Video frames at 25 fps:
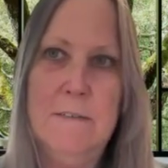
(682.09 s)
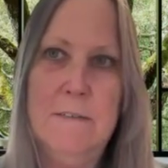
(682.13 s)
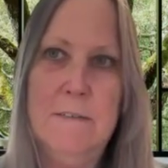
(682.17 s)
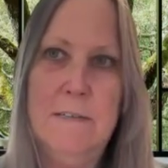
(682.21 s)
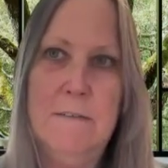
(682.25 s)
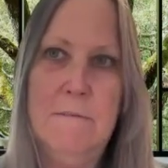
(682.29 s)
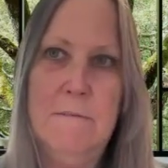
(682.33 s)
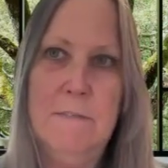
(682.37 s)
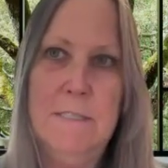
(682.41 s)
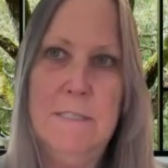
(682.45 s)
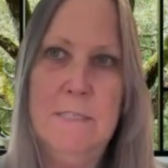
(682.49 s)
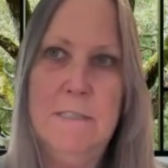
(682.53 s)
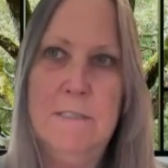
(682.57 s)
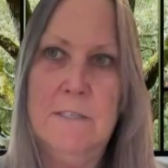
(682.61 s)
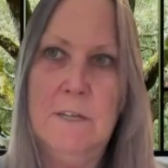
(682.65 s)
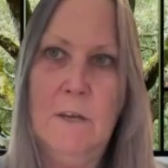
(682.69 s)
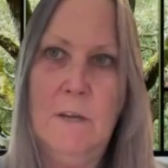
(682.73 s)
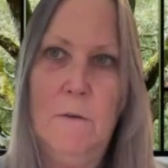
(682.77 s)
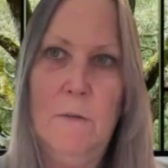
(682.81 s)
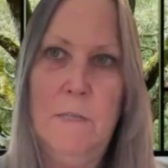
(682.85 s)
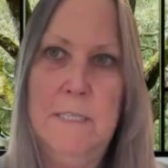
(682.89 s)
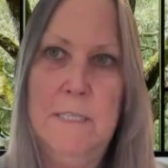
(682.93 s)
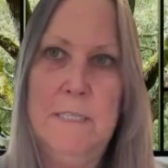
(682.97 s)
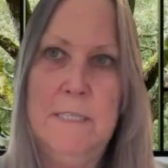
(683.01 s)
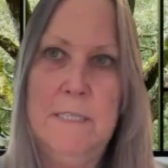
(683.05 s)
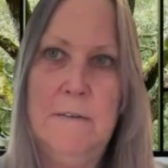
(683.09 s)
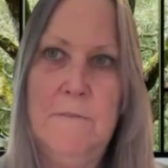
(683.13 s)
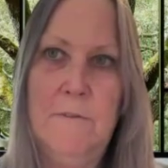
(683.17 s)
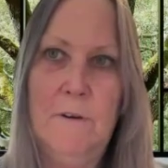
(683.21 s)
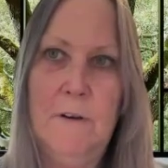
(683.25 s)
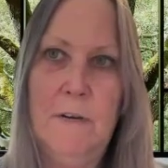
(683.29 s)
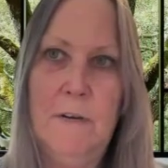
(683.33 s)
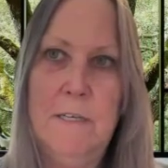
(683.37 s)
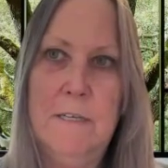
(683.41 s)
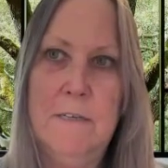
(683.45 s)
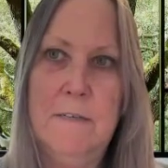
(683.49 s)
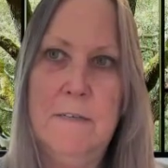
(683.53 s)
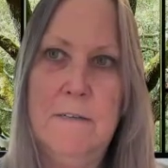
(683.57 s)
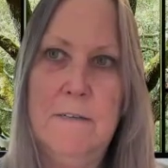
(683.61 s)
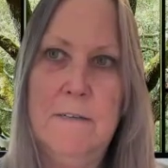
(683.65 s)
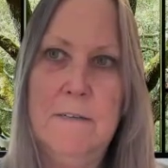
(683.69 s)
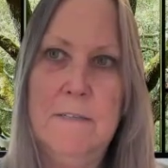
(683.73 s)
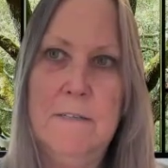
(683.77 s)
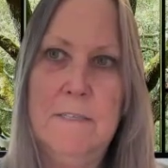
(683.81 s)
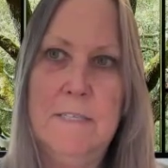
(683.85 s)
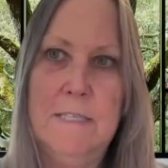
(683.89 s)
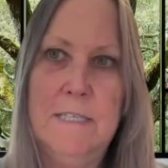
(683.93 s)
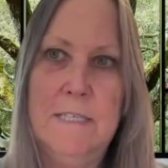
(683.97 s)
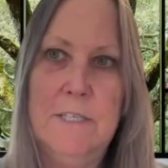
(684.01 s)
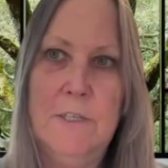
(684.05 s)
It was a totally different
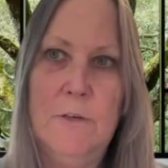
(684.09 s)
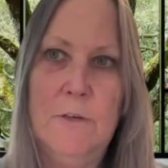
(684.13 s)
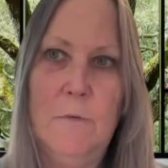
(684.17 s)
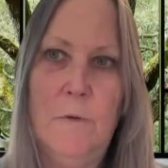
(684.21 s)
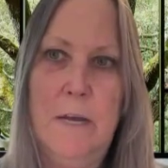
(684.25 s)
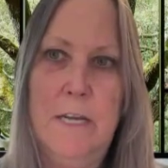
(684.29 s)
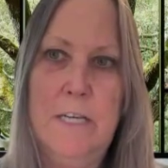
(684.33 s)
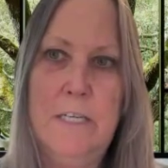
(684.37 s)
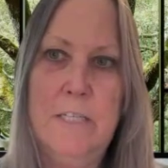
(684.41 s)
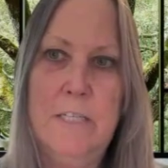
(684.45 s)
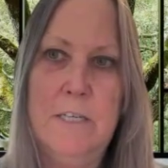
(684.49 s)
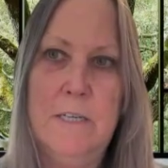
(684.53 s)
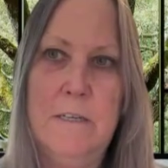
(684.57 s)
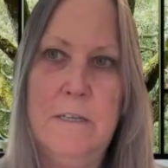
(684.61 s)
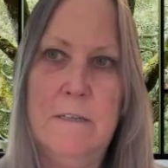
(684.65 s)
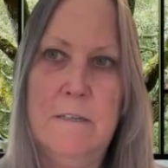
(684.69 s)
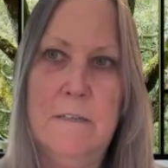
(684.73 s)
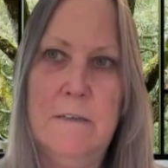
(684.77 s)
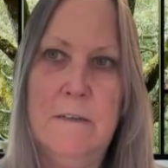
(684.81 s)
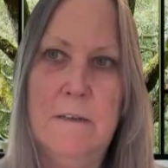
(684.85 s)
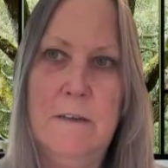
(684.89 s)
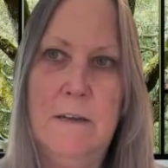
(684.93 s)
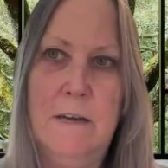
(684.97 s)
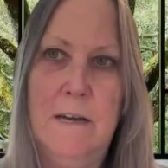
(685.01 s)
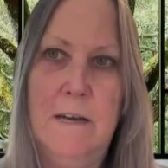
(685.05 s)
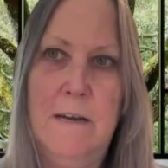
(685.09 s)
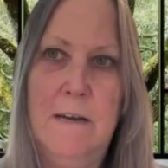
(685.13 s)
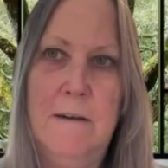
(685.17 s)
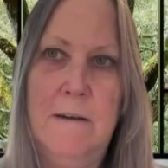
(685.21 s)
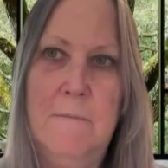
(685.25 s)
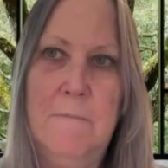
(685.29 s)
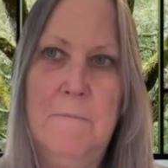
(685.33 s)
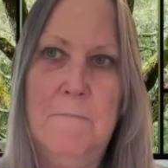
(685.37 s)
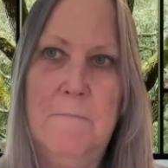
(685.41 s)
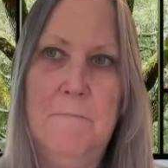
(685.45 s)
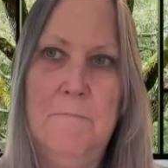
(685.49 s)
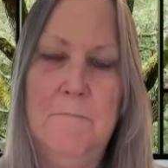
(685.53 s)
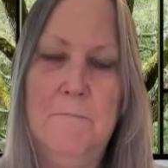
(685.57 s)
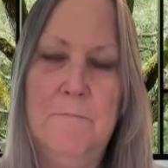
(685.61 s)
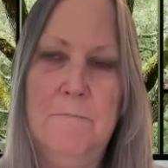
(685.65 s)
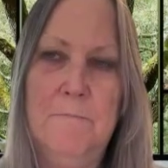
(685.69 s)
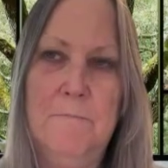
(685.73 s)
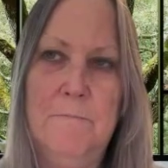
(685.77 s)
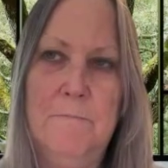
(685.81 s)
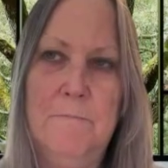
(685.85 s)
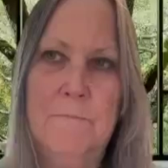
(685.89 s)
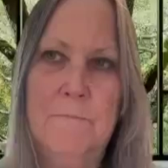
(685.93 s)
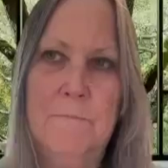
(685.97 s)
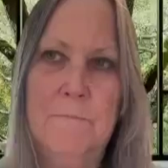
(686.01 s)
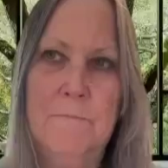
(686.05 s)
situation. And
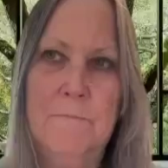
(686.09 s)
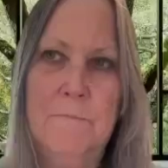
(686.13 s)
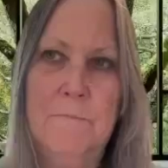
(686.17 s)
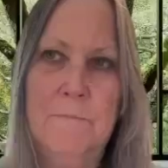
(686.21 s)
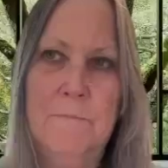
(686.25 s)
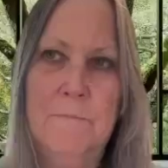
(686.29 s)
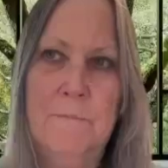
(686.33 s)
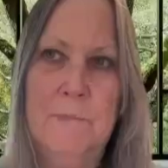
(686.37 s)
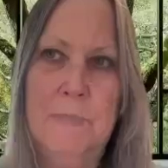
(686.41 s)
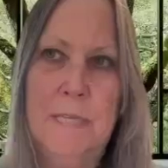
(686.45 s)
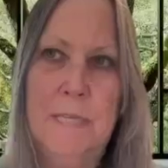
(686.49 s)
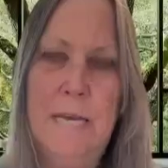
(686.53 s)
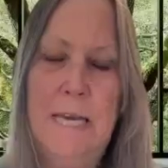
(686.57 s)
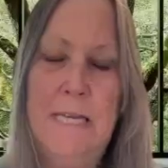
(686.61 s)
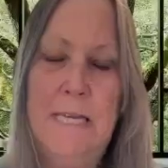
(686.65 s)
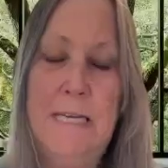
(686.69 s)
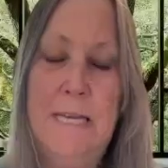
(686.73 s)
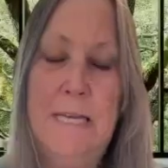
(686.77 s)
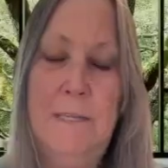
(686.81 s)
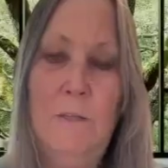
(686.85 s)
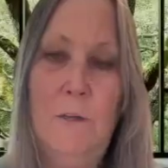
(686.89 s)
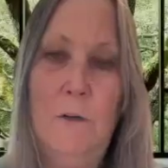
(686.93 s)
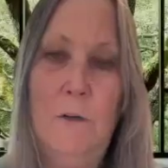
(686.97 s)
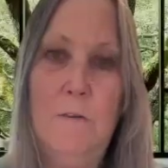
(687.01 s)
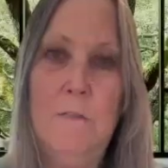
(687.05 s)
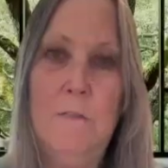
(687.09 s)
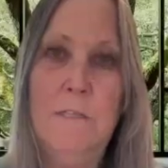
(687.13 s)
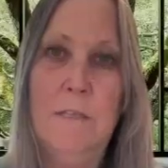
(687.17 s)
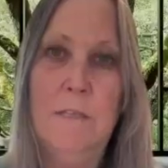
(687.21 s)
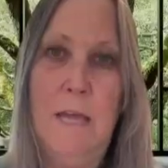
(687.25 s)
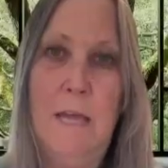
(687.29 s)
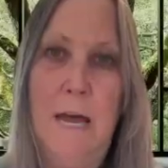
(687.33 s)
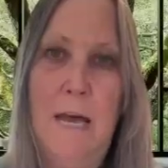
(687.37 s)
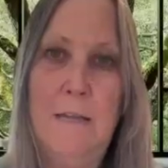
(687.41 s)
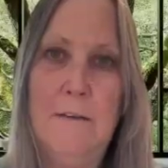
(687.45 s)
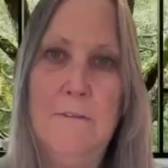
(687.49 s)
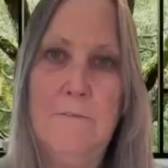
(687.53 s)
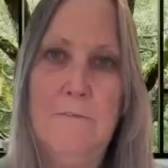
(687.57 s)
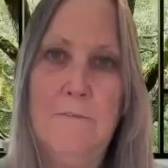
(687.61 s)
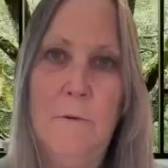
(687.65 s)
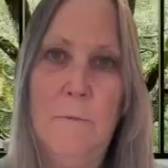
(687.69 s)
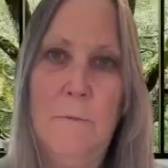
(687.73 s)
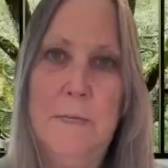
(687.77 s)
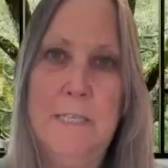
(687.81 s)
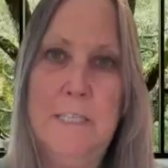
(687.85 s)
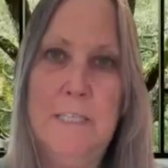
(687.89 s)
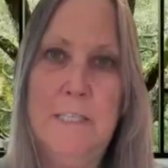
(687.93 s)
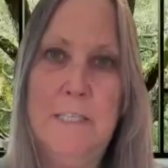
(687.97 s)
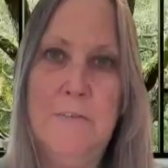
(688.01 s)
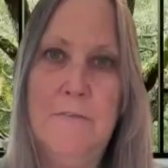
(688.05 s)
I learned a lot
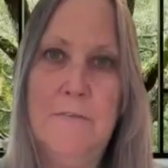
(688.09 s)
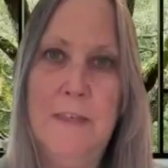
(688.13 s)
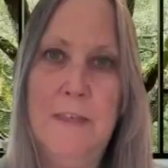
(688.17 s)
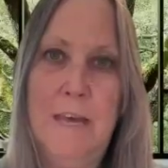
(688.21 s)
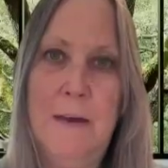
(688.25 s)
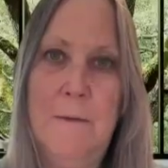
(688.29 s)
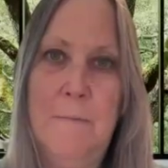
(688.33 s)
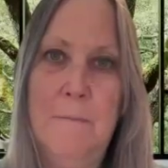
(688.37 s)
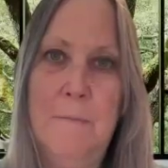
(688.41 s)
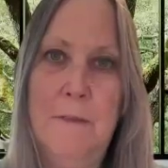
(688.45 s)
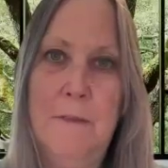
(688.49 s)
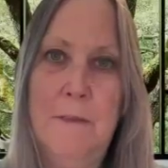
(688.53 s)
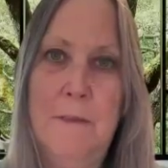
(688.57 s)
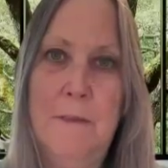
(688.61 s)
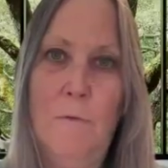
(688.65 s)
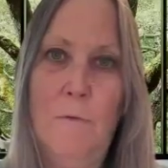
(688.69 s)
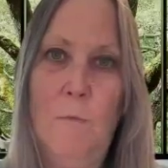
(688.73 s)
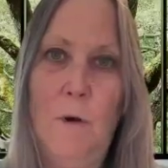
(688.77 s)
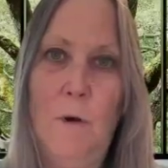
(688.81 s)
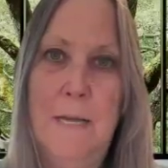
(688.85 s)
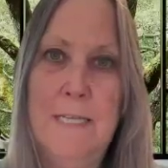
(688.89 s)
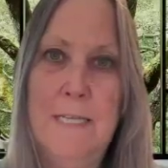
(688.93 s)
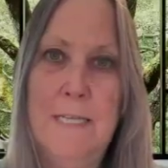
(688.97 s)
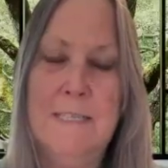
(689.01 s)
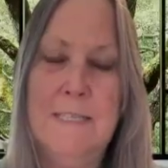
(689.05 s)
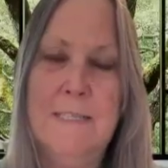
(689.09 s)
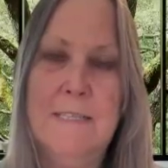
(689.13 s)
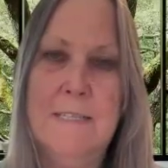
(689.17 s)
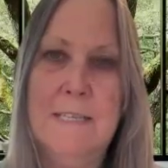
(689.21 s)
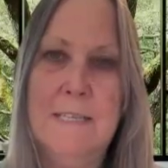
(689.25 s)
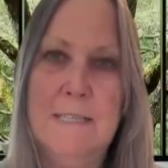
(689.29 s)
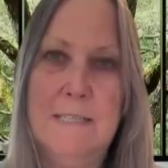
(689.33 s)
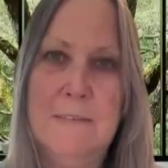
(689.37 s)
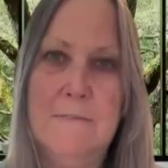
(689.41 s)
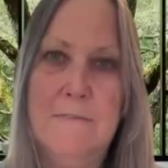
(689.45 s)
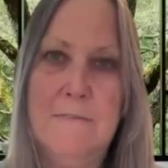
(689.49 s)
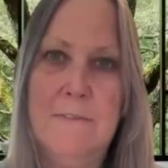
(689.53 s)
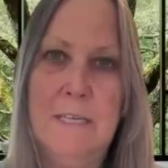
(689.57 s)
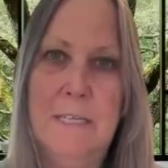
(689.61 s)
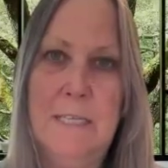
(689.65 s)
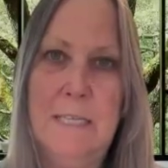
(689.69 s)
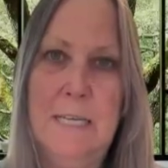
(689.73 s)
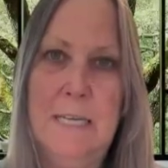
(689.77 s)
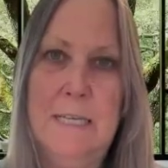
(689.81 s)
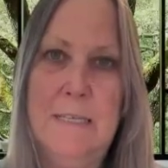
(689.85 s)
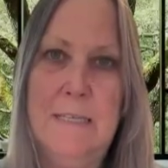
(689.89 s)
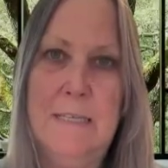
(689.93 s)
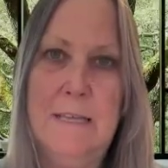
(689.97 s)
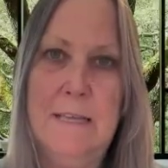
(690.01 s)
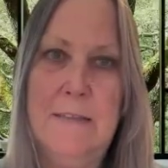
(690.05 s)
from each of them. And there was this
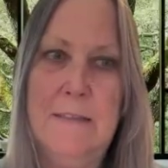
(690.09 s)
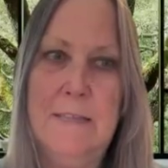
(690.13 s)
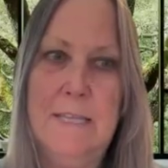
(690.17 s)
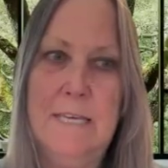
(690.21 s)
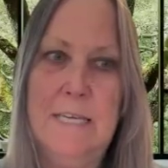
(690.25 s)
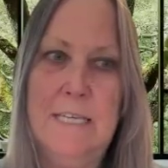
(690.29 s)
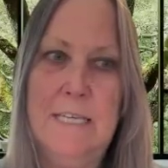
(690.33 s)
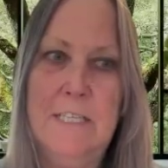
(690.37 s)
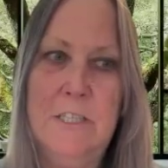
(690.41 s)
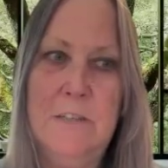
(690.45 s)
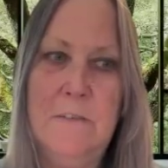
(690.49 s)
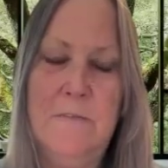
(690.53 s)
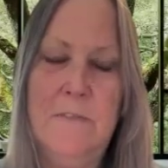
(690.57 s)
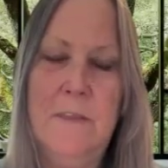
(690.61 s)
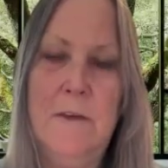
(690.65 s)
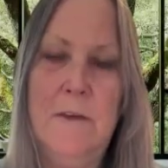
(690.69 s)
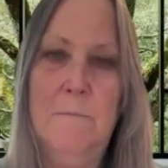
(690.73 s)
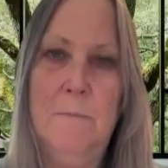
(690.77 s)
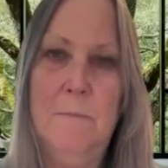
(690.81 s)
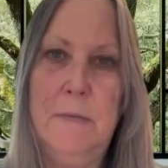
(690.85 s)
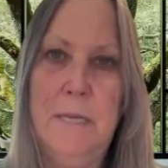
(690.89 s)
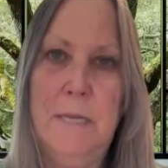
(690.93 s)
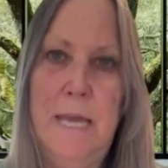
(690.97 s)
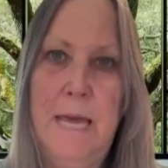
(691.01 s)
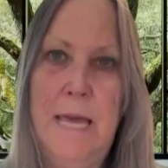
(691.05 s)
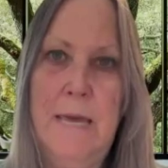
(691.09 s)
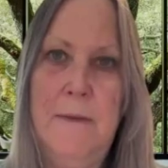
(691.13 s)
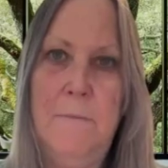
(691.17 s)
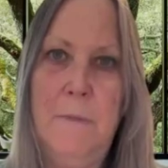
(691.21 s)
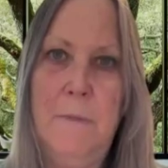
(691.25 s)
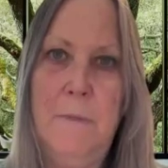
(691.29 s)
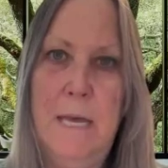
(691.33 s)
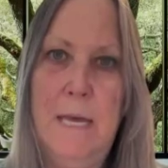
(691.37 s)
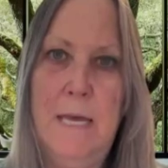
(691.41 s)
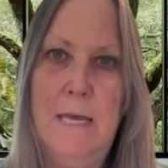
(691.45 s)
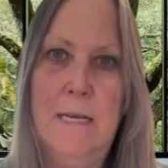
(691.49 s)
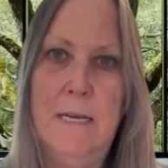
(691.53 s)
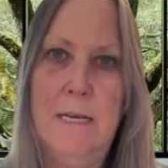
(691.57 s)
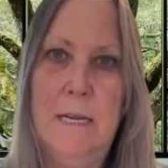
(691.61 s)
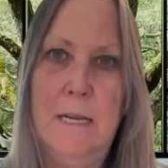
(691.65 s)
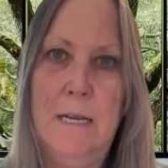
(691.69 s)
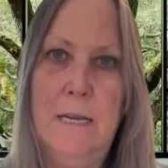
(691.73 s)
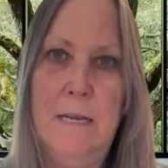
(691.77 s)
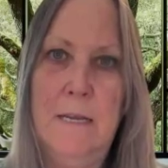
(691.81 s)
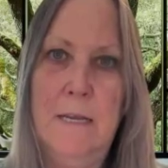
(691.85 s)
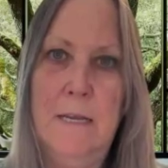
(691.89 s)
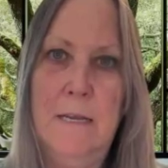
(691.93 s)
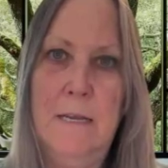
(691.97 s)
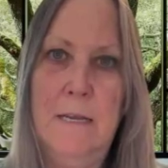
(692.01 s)
feeling that each of them came in